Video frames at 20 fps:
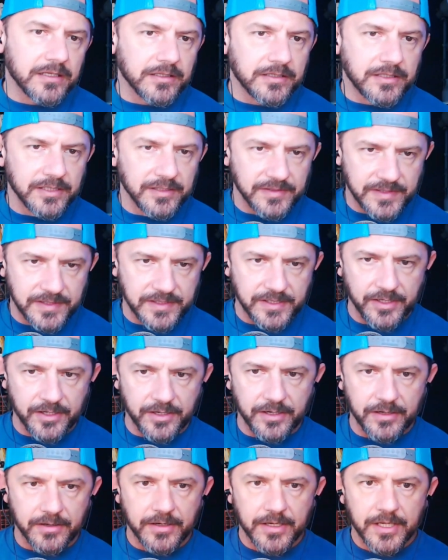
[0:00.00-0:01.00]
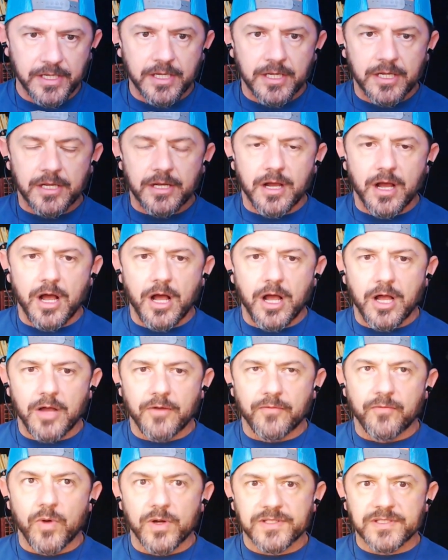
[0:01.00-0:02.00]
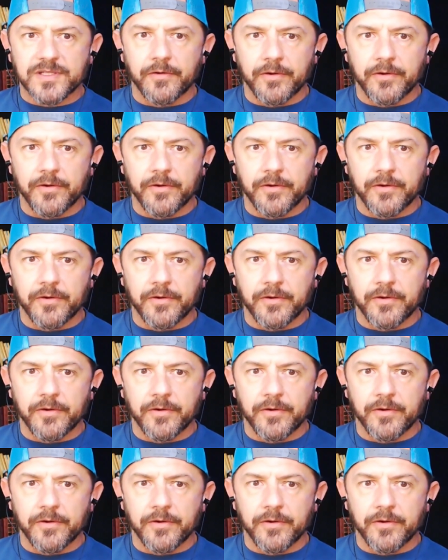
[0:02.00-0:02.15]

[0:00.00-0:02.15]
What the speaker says: could consider of what's